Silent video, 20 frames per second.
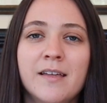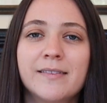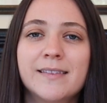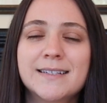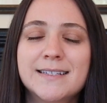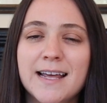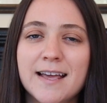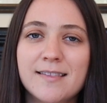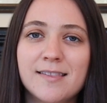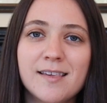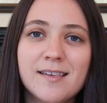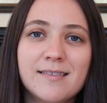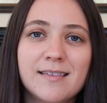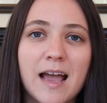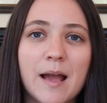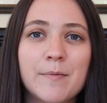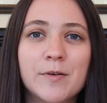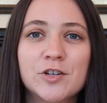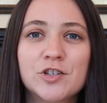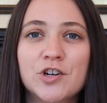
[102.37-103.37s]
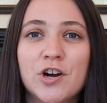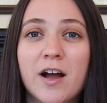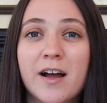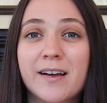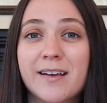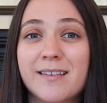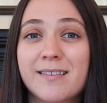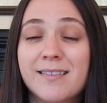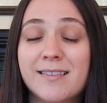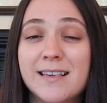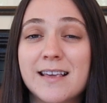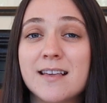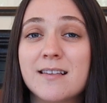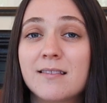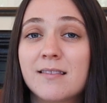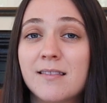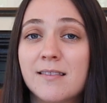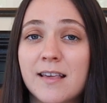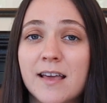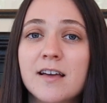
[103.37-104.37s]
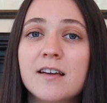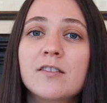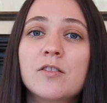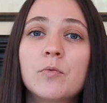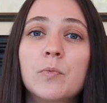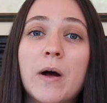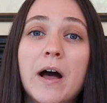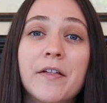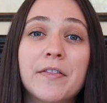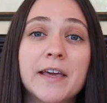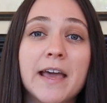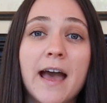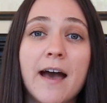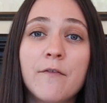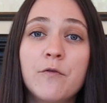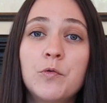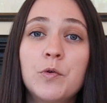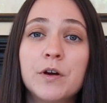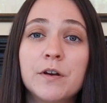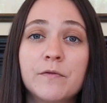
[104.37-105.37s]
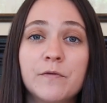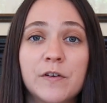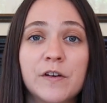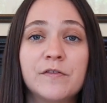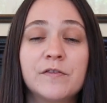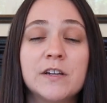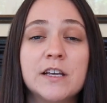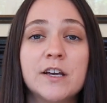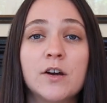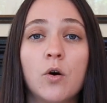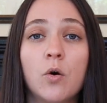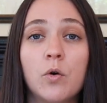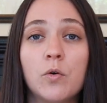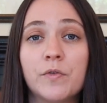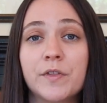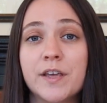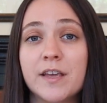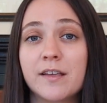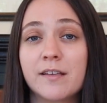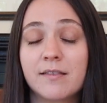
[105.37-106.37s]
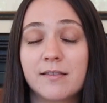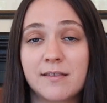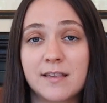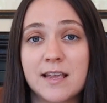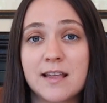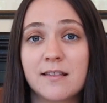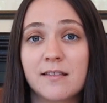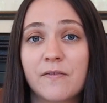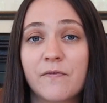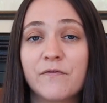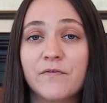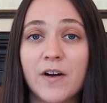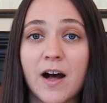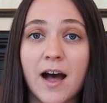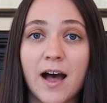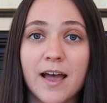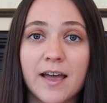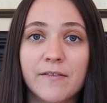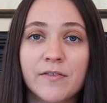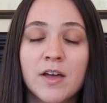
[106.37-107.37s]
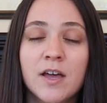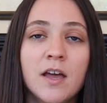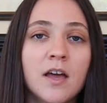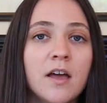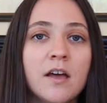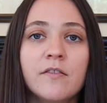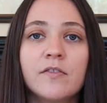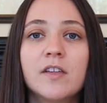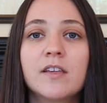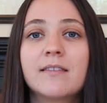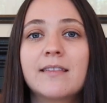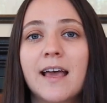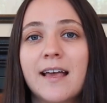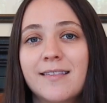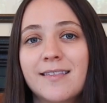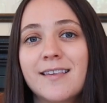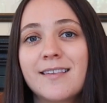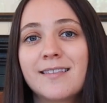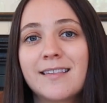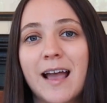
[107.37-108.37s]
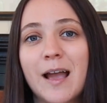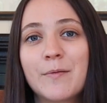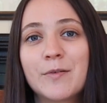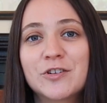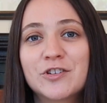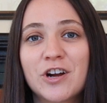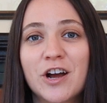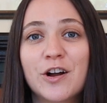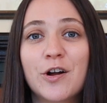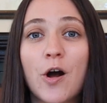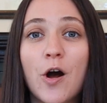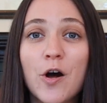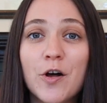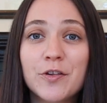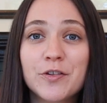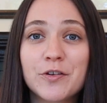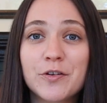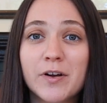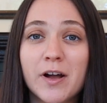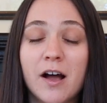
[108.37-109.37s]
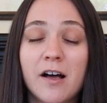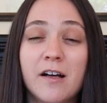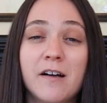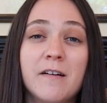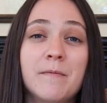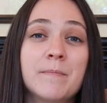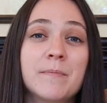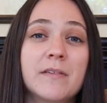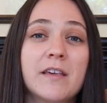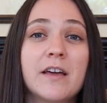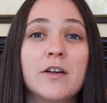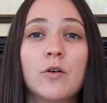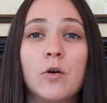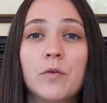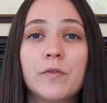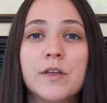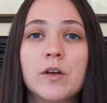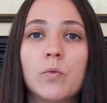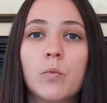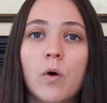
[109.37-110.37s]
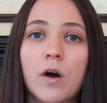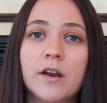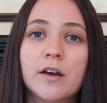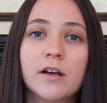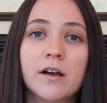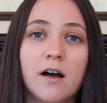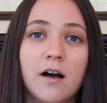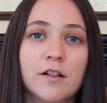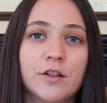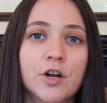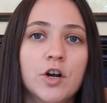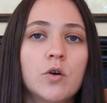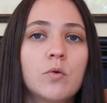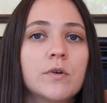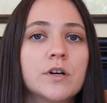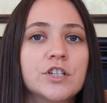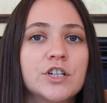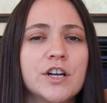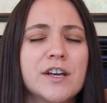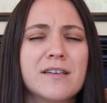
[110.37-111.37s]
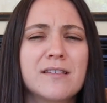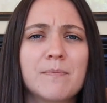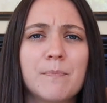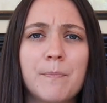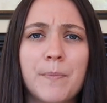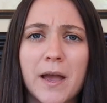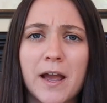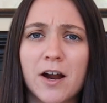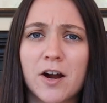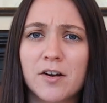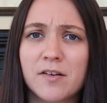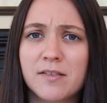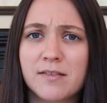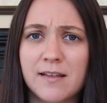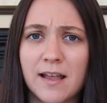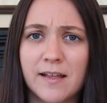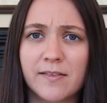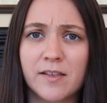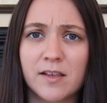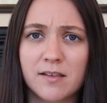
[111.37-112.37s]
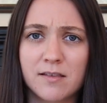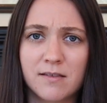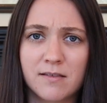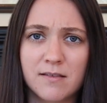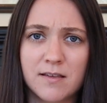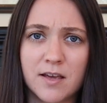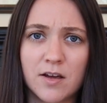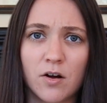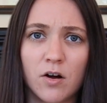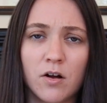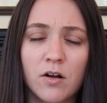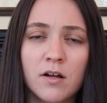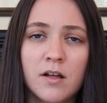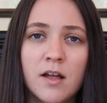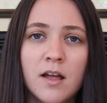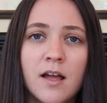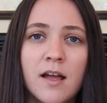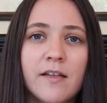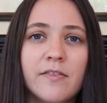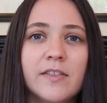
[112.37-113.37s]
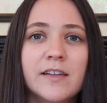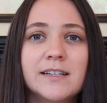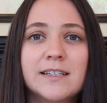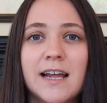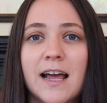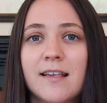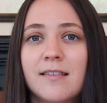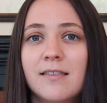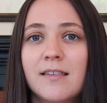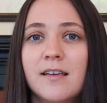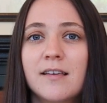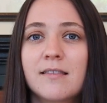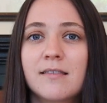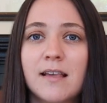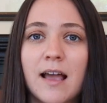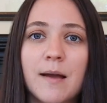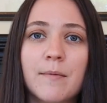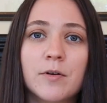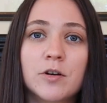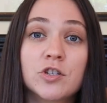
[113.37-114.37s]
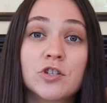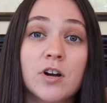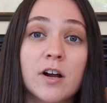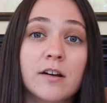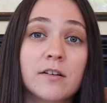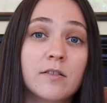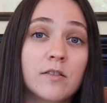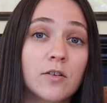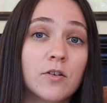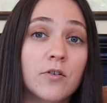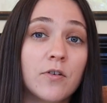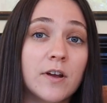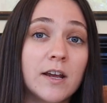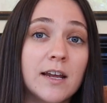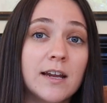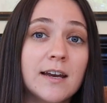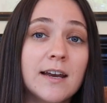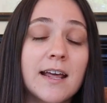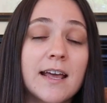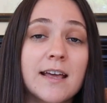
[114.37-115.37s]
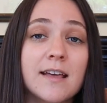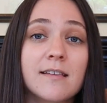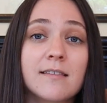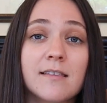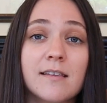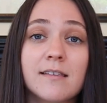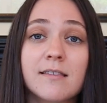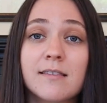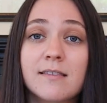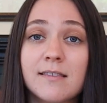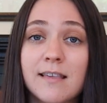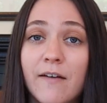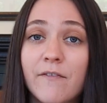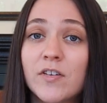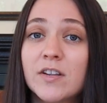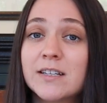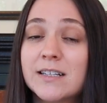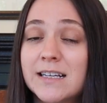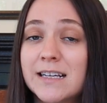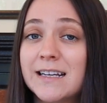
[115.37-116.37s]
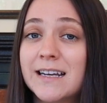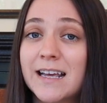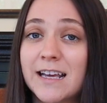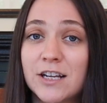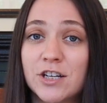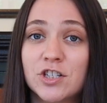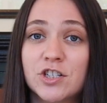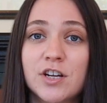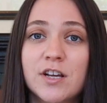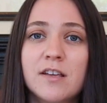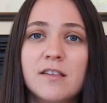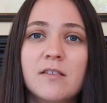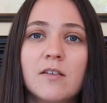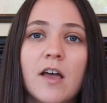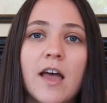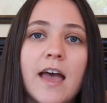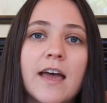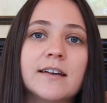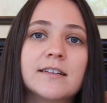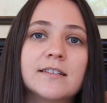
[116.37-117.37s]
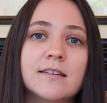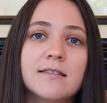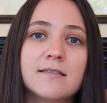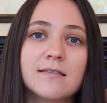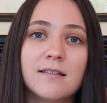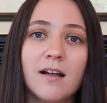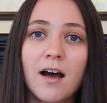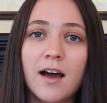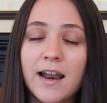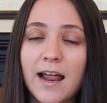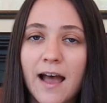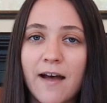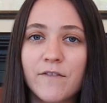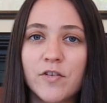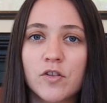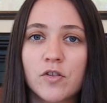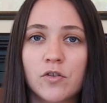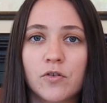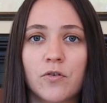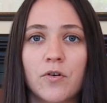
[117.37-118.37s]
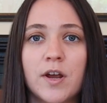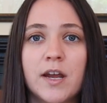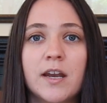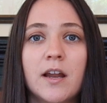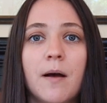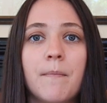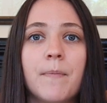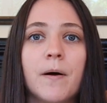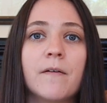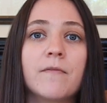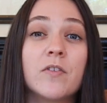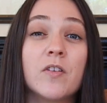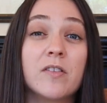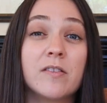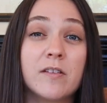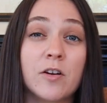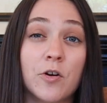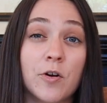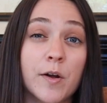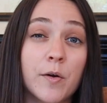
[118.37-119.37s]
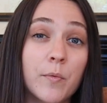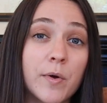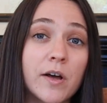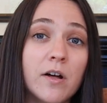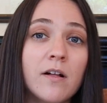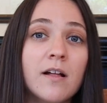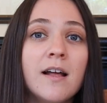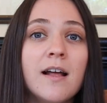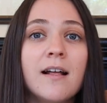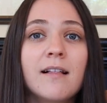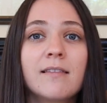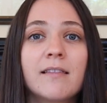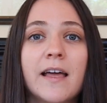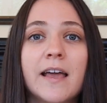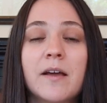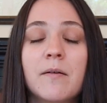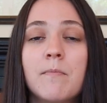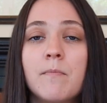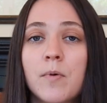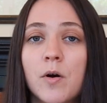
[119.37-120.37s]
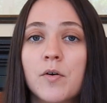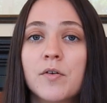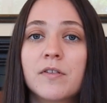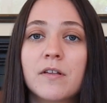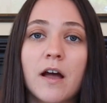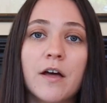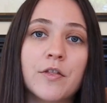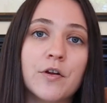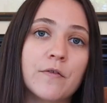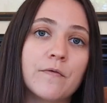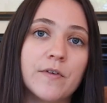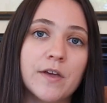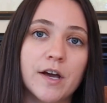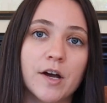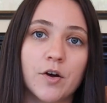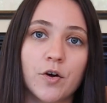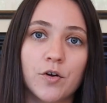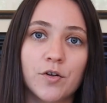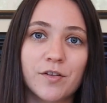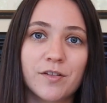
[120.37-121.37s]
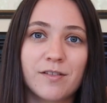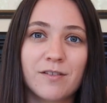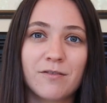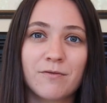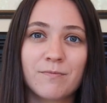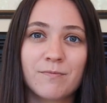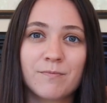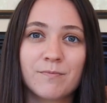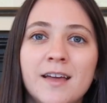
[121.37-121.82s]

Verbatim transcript: The Tesla Cybertruck seats six, while the F-150 only seats five. The Tesla Cybertruck also comes in only one color, which is bare stainless steel. The Tesla Cybertruck screen is 17 inches and does not have a screen above the steering wheel like most other vehicles.